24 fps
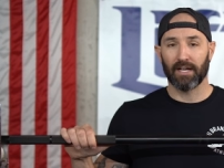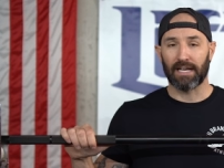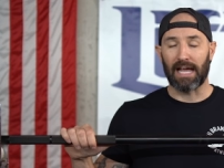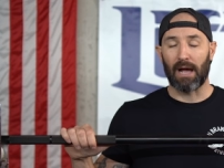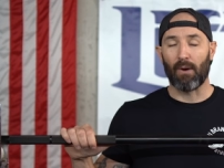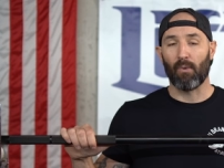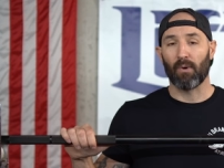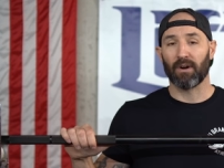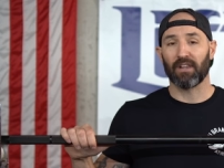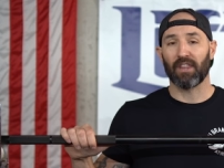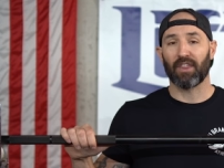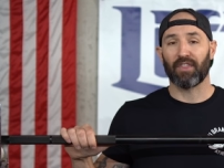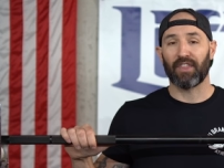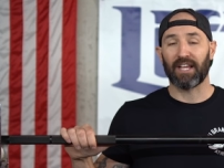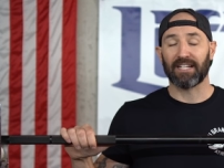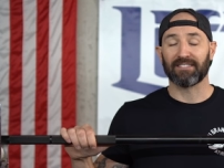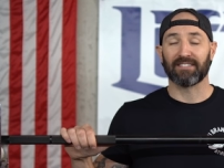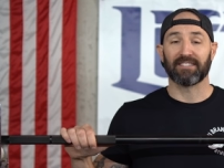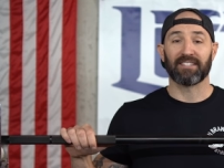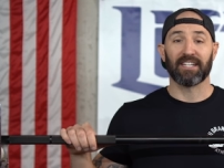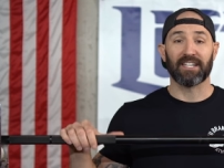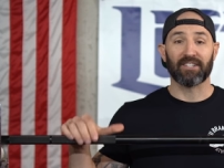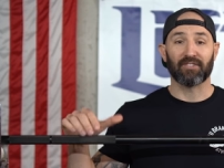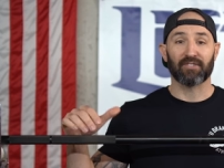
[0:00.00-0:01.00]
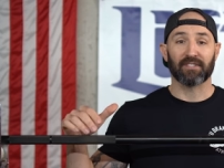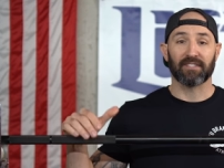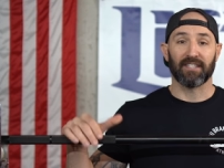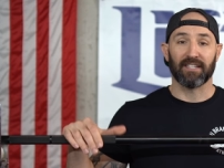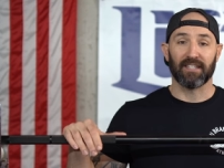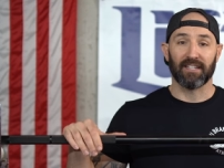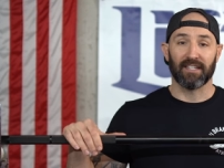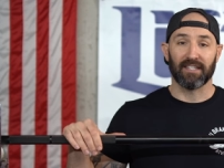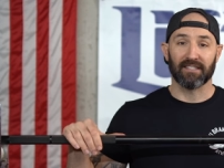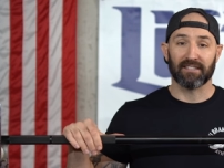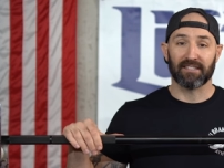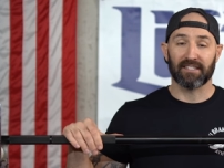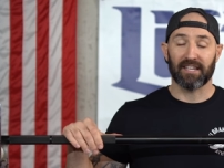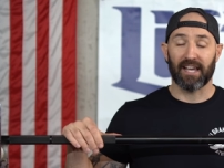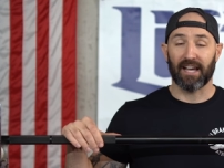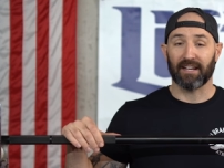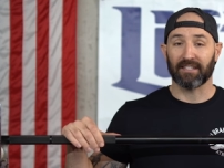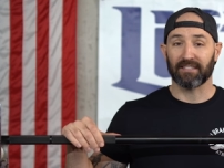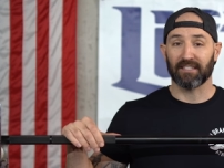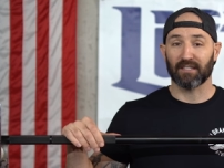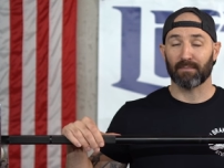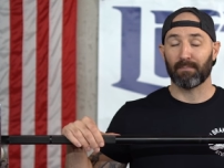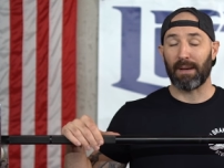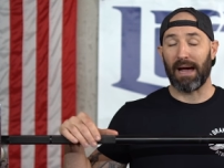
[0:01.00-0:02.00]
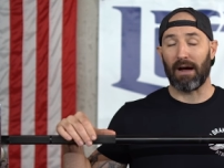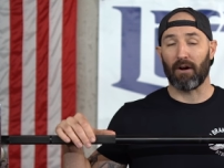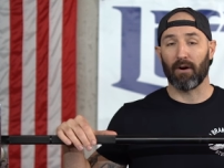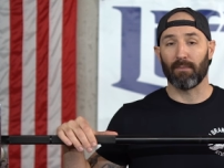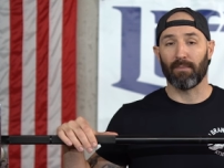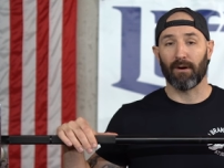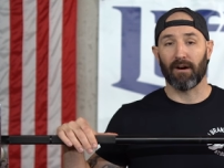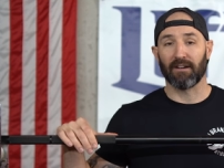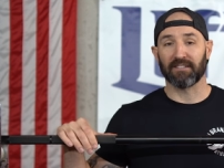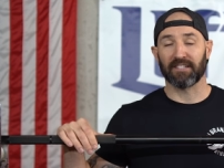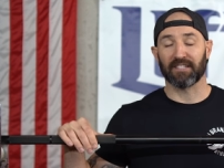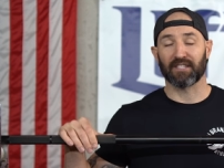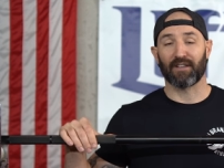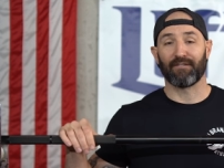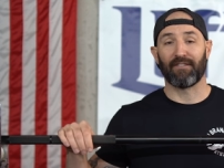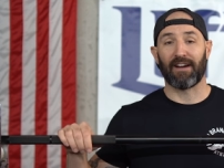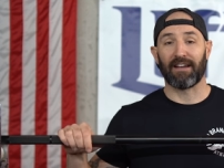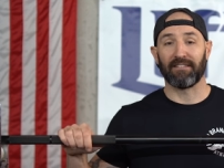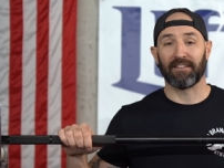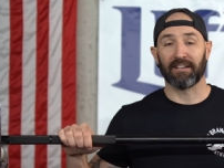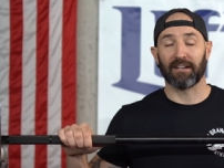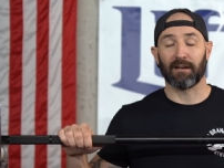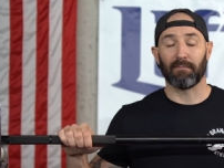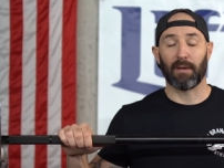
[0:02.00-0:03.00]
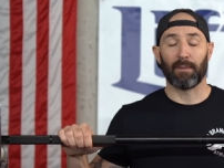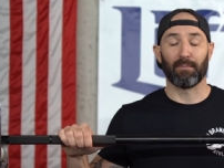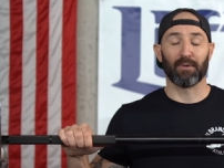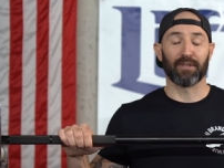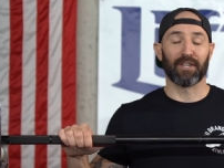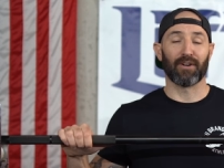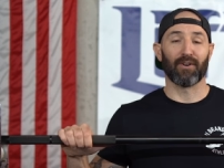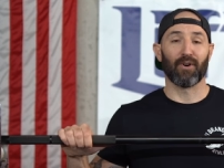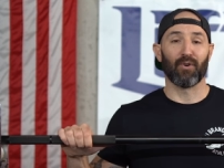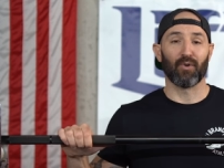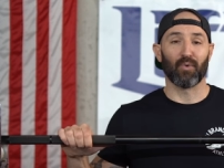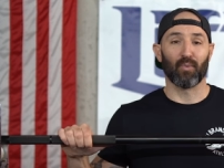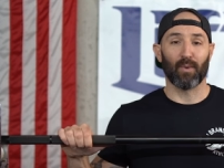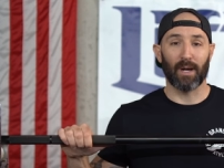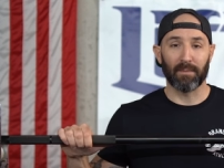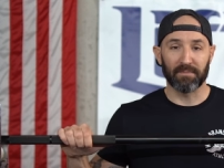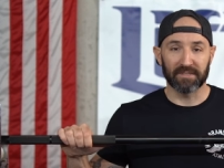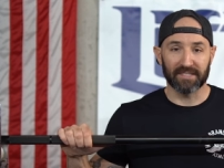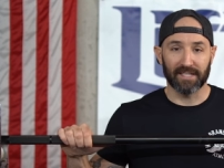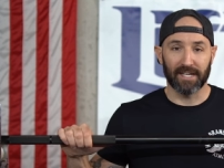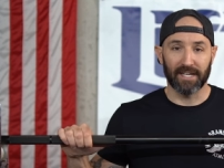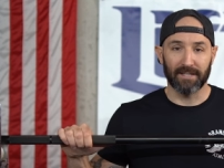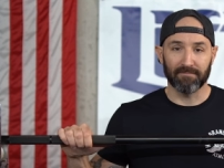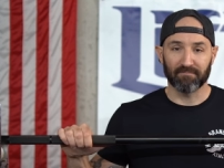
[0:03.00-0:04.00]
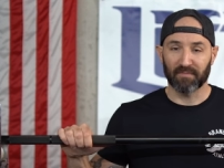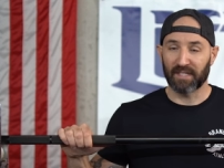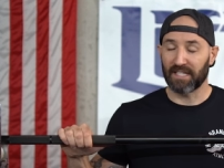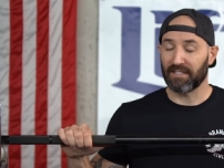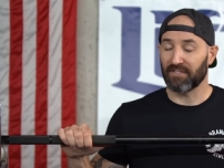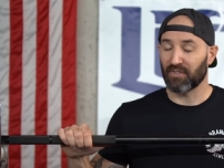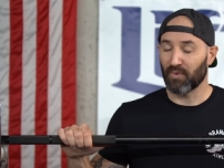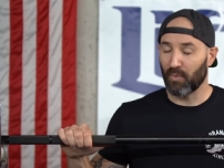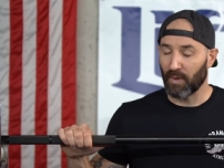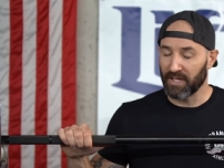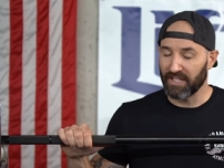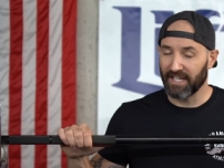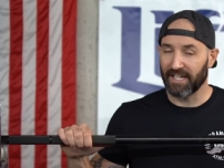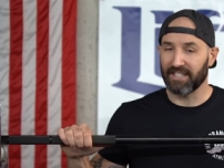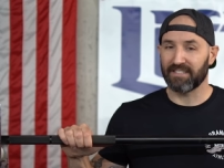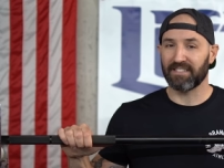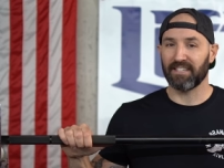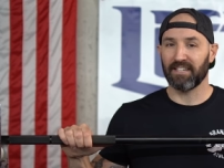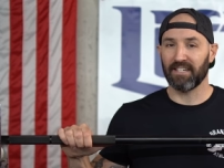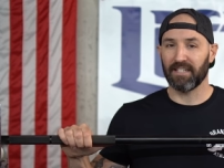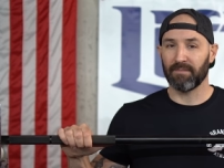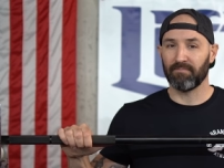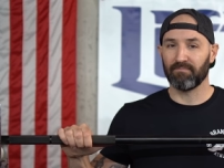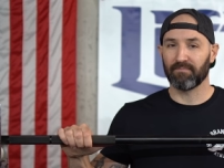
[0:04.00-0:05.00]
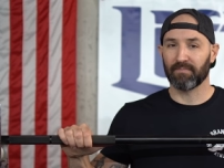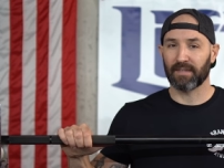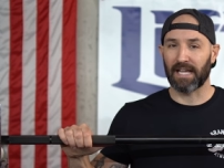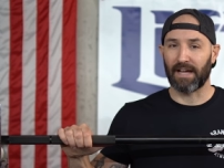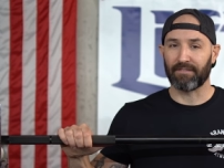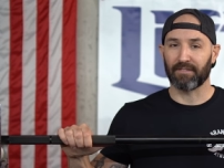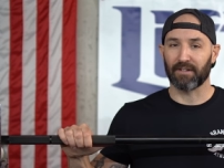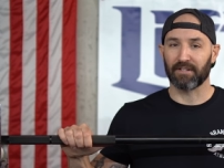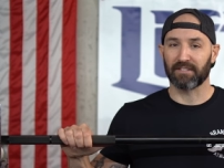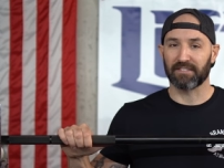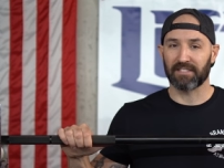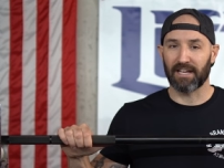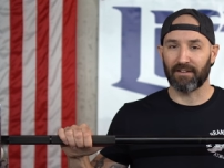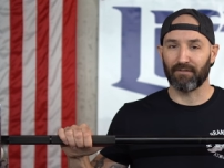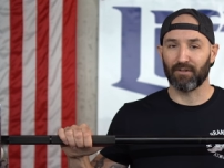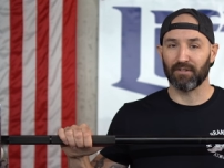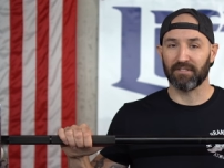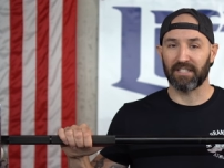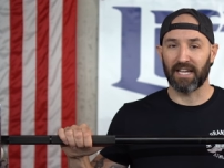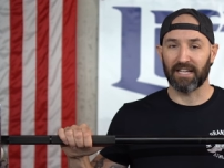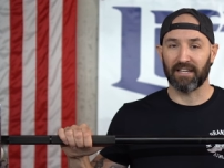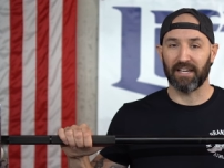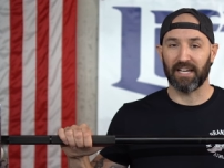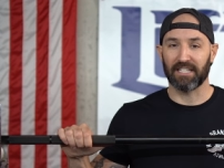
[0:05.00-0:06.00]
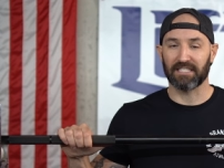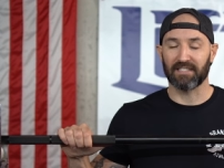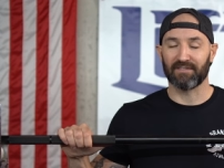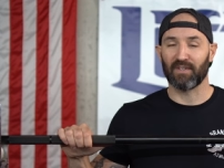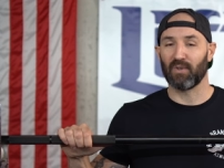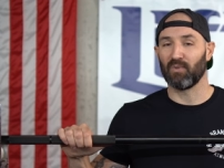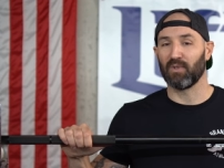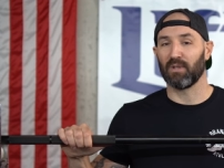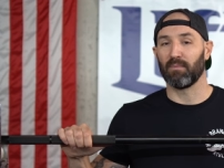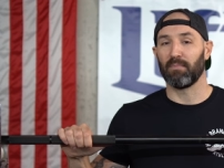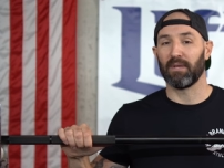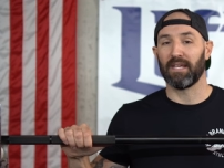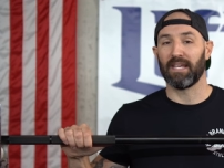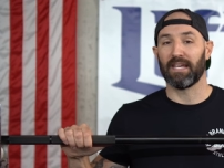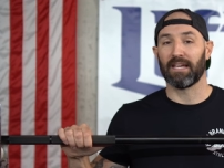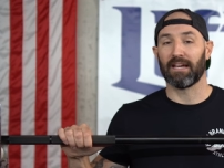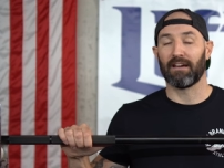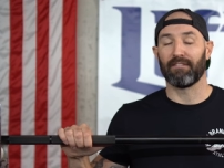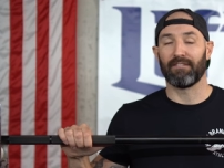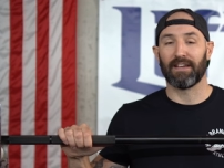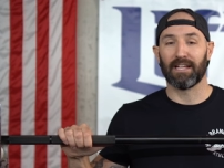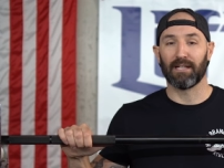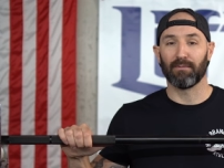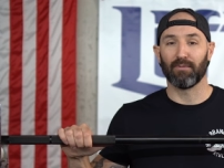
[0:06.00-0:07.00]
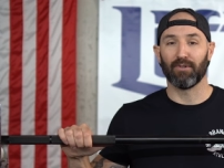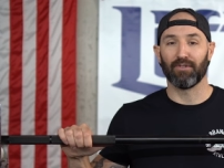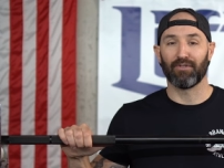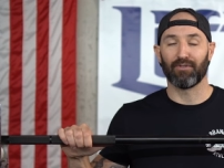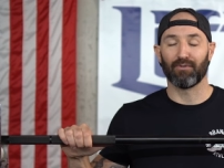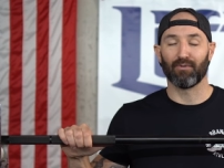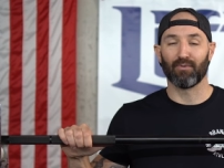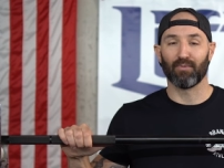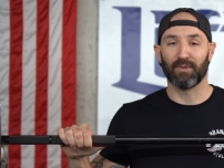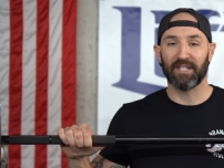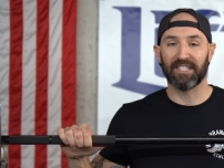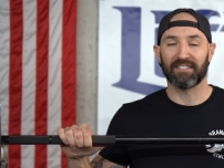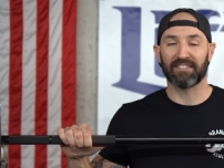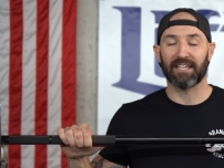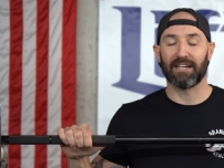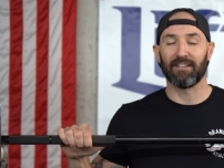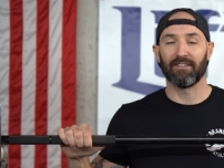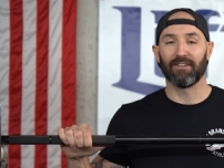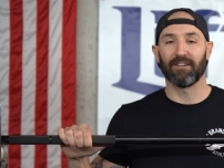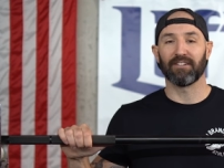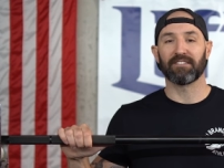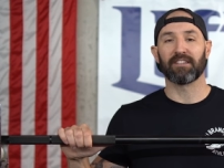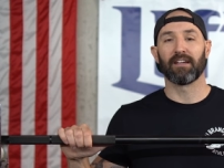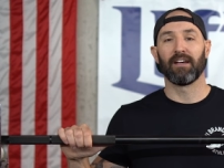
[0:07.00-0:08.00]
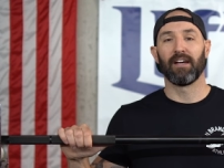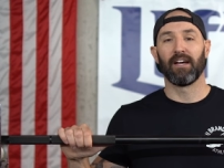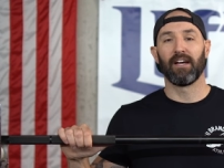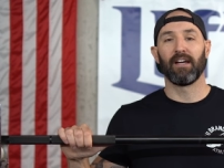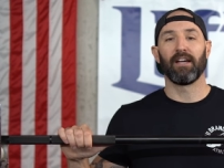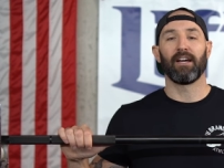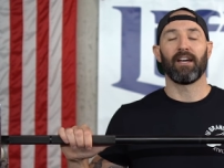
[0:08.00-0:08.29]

Now, one of the things that's interesting is Texas Power Bars has finally come up with their own website in 2018 after several decades of only being available through resellers,